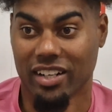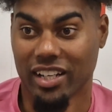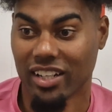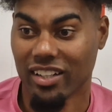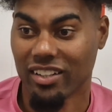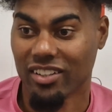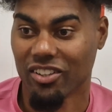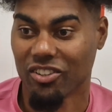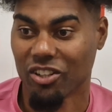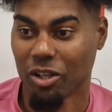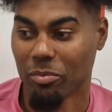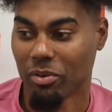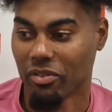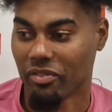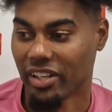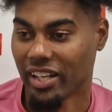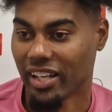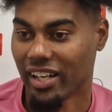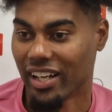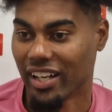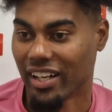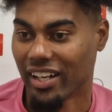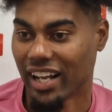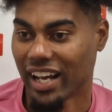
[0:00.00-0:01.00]
the top of it,
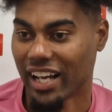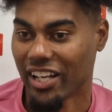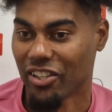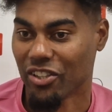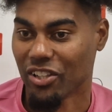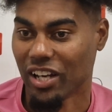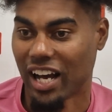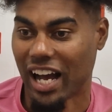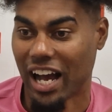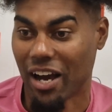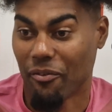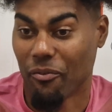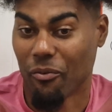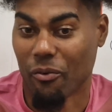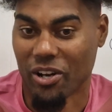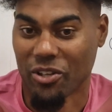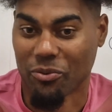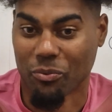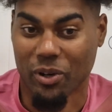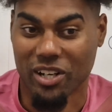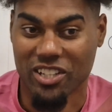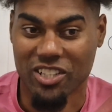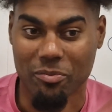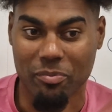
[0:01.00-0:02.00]
and like I've always
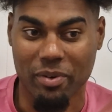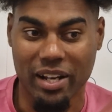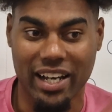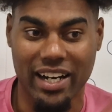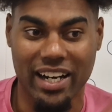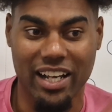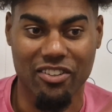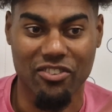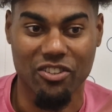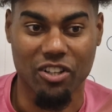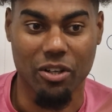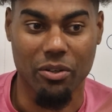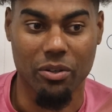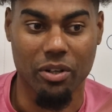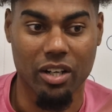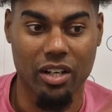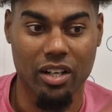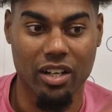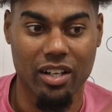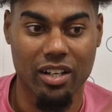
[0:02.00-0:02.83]
wanted to play there, so